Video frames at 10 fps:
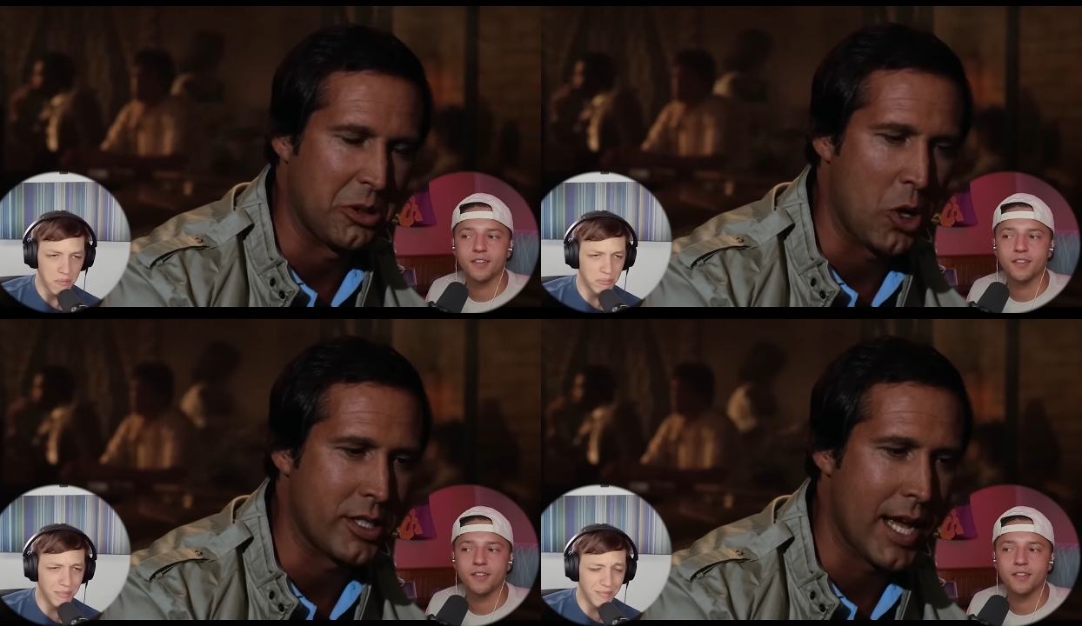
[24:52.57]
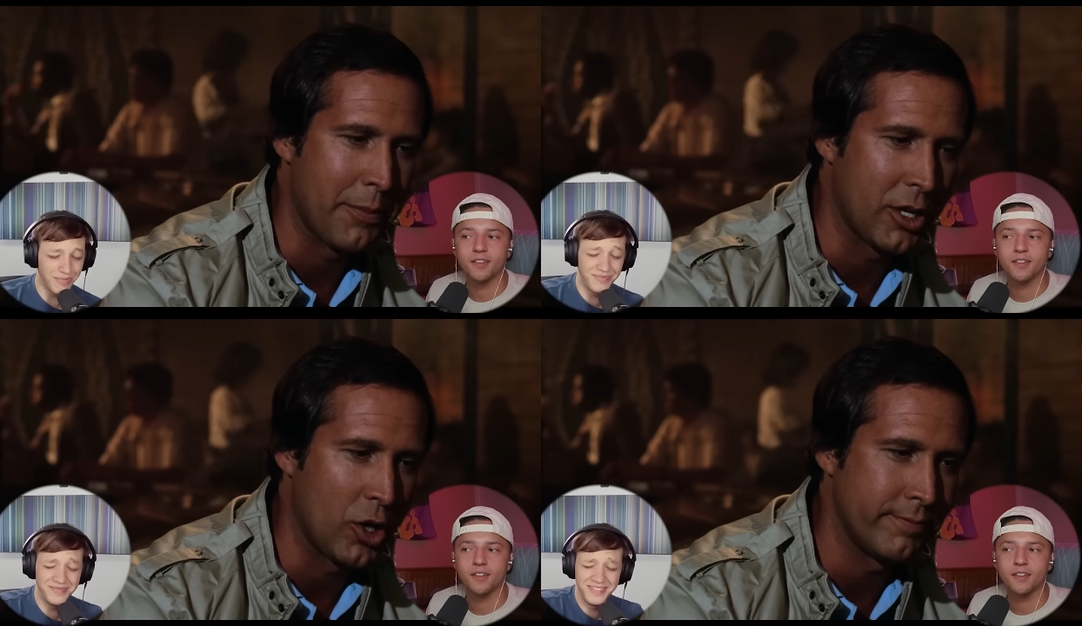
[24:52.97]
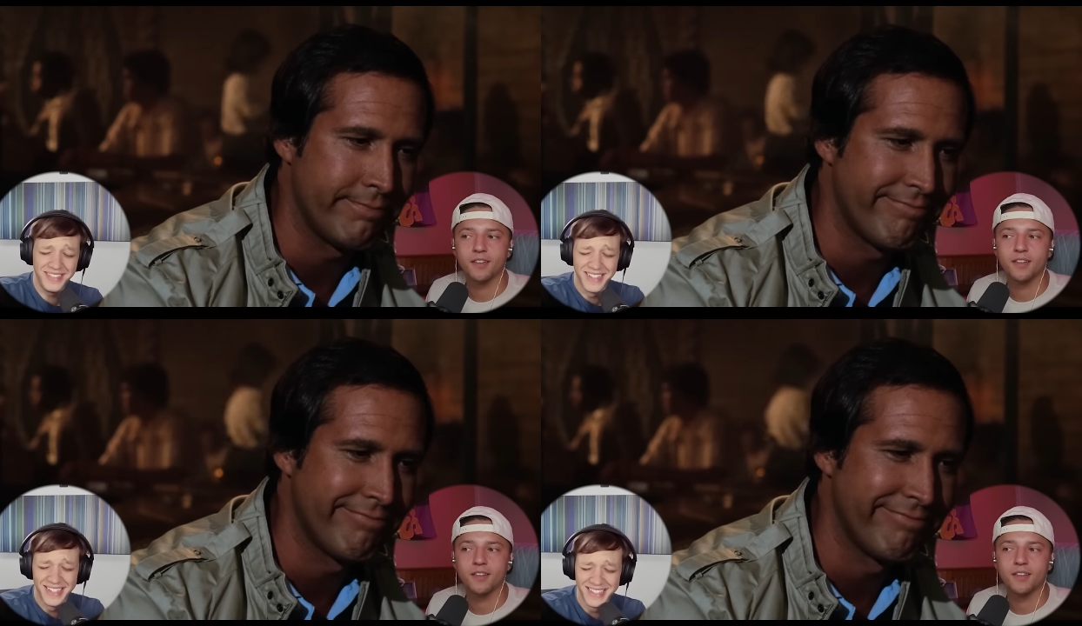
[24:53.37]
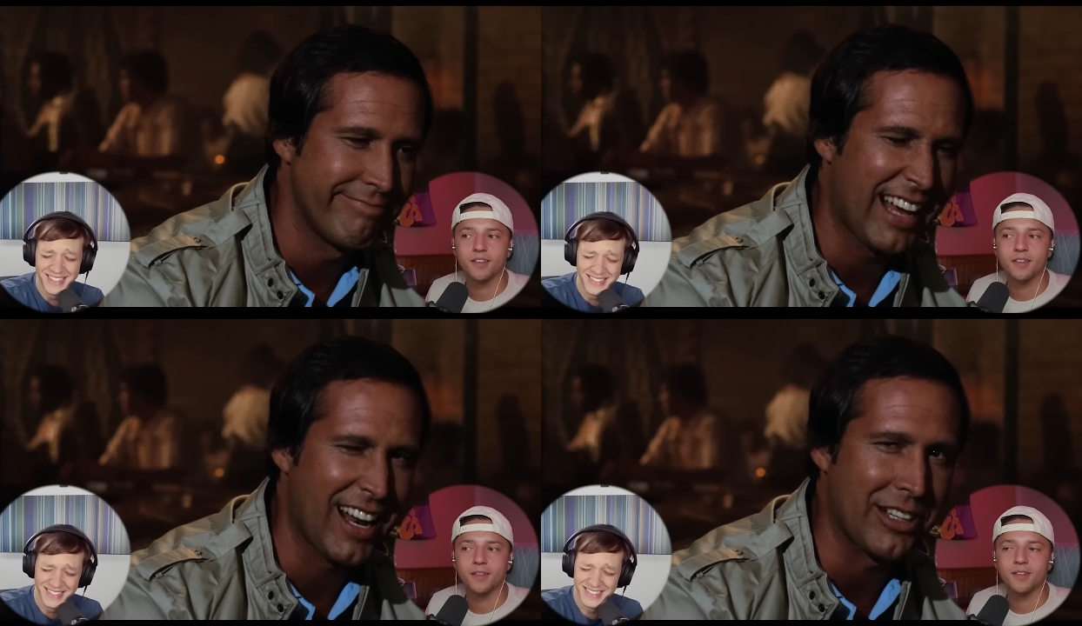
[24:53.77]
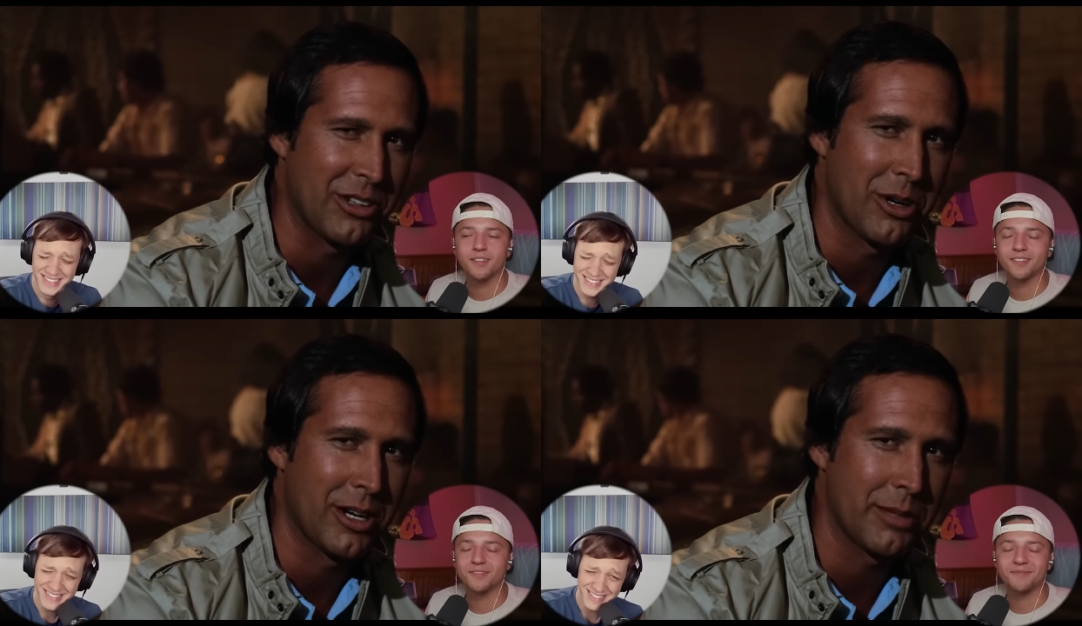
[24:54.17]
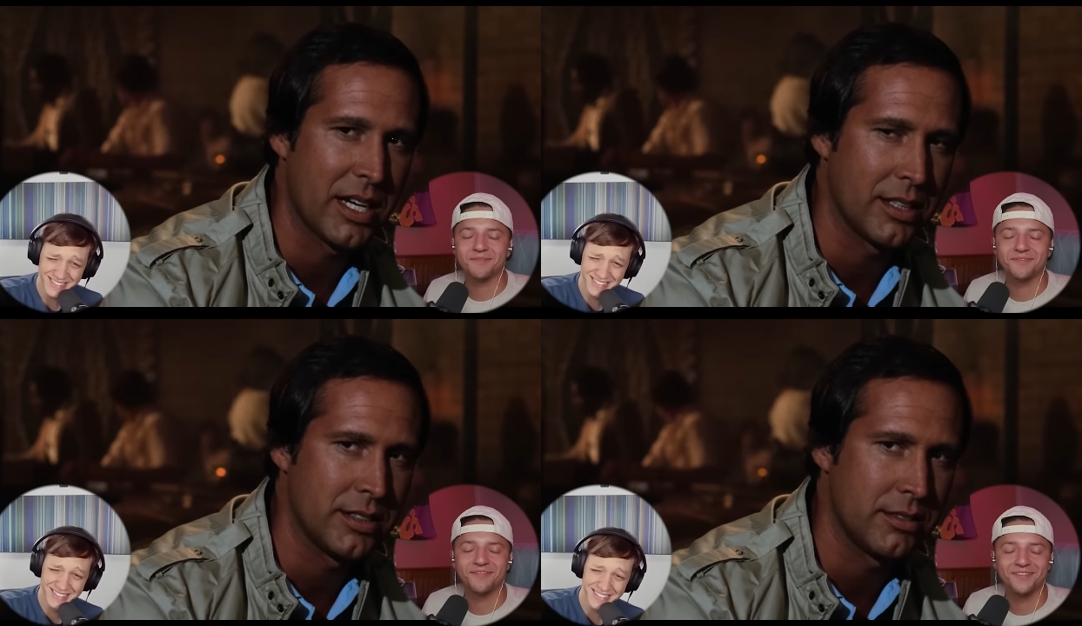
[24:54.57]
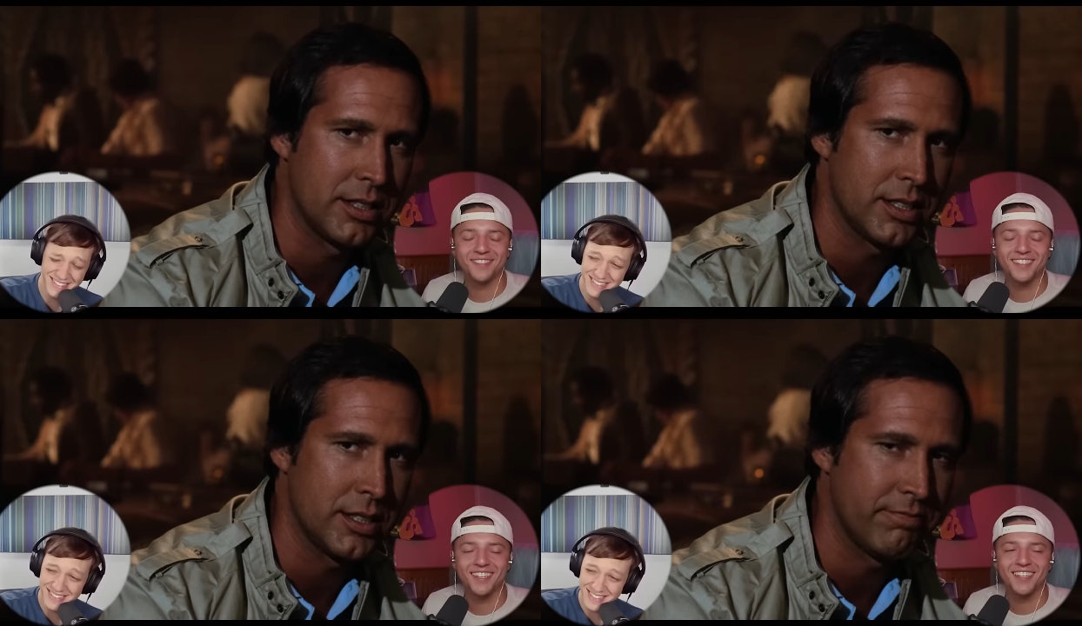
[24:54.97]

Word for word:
Speaker 1: long time ago. I don't like to talk about it really.